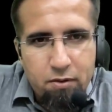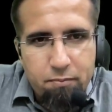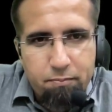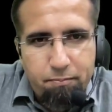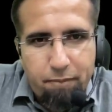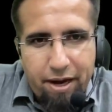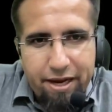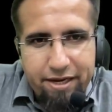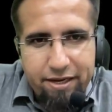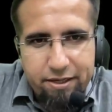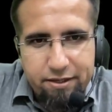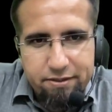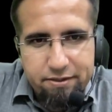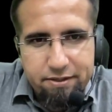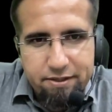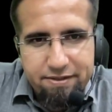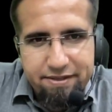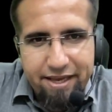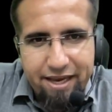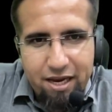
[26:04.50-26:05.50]
Minus
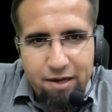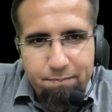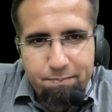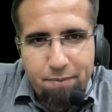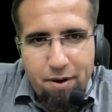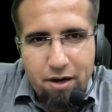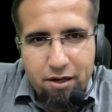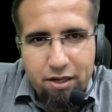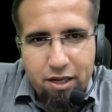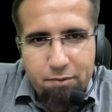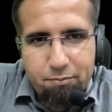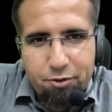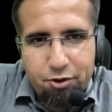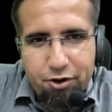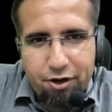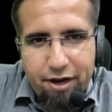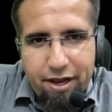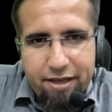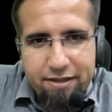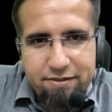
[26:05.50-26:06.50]
the second part can be
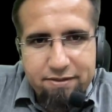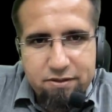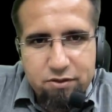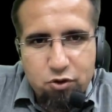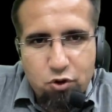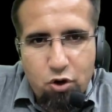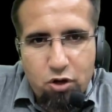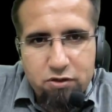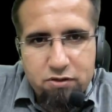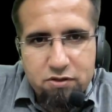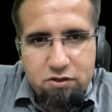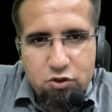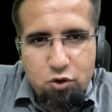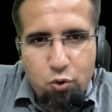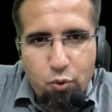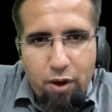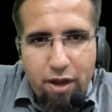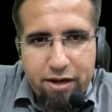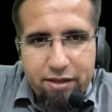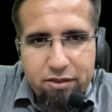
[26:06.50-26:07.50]
written as cos
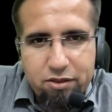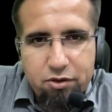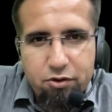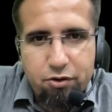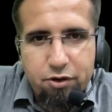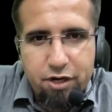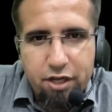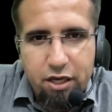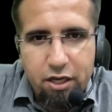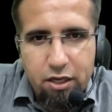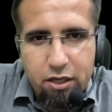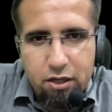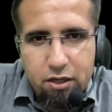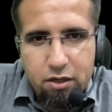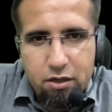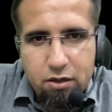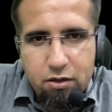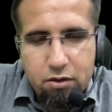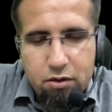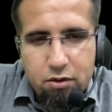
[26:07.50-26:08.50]
square 30
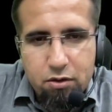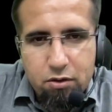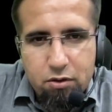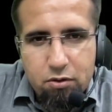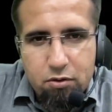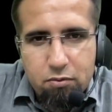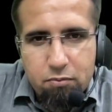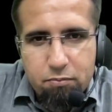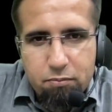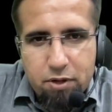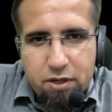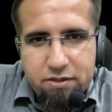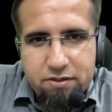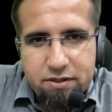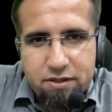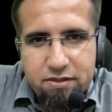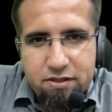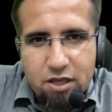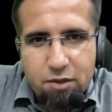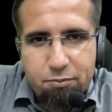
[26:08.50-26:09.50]
plus
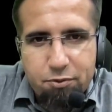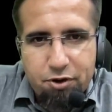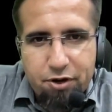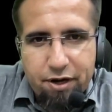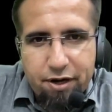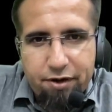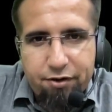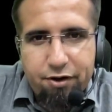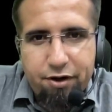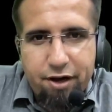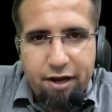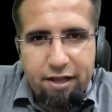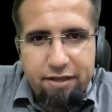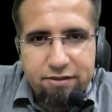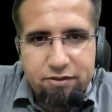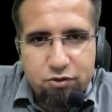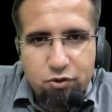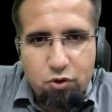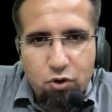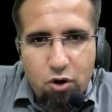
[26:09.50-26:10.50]
this can be written
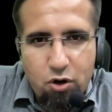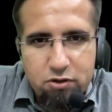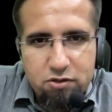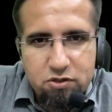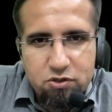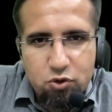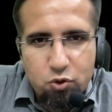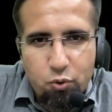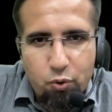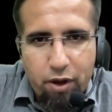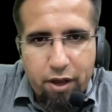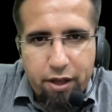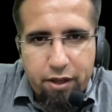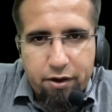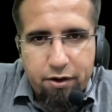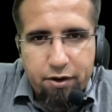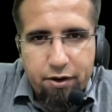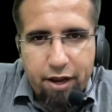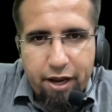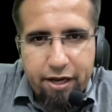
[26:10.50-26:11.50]
as cos square
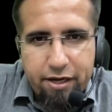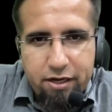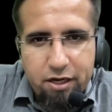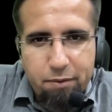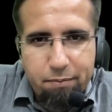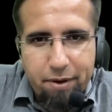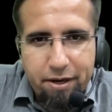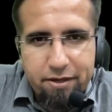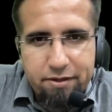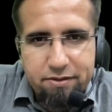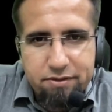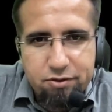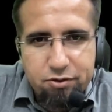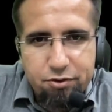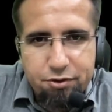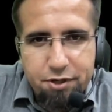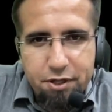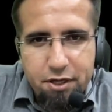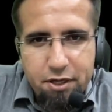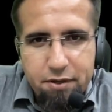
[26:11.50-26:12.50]
90 minus
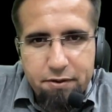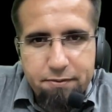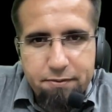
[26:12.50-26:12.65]
30